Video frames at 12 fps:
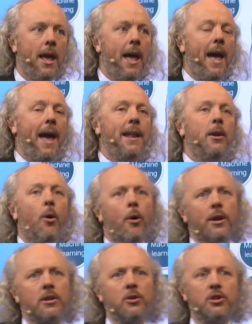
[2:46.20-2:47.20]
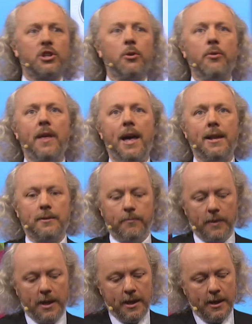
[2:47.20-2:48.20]
And in order to show that,
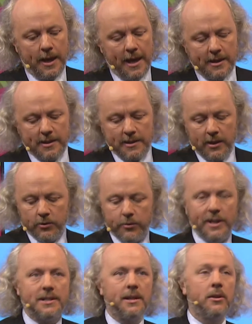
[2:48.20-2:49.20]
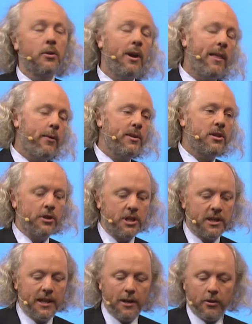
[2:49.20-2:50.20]
at TU Dresden, together with Deutsche
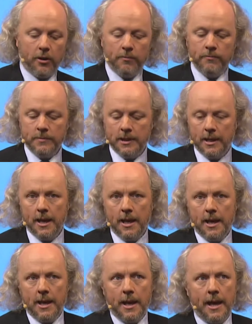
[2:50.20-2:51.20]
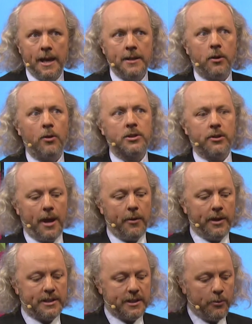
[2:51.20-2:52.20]
Telekom and also
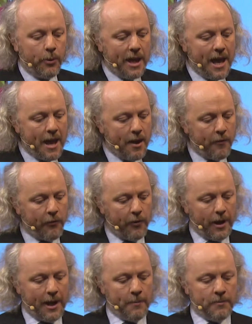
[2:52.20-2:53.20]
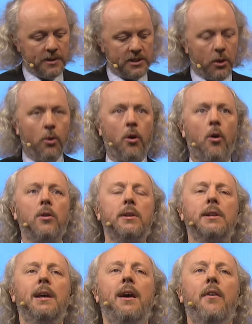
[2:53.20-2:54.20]
Ericsson, we have so-called
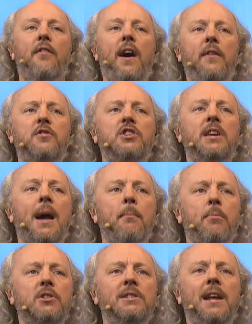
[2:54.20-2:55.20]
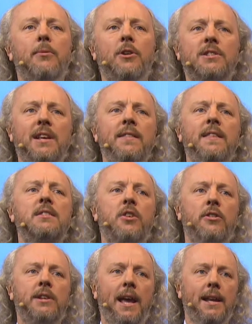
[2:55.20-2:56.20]
5G campus networks in these
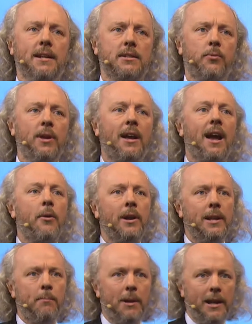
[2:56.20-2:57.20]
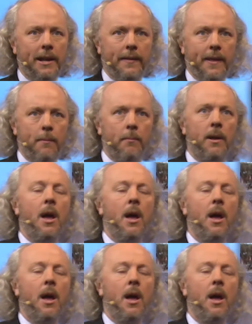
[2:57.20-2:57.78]
containers. We are currently building them.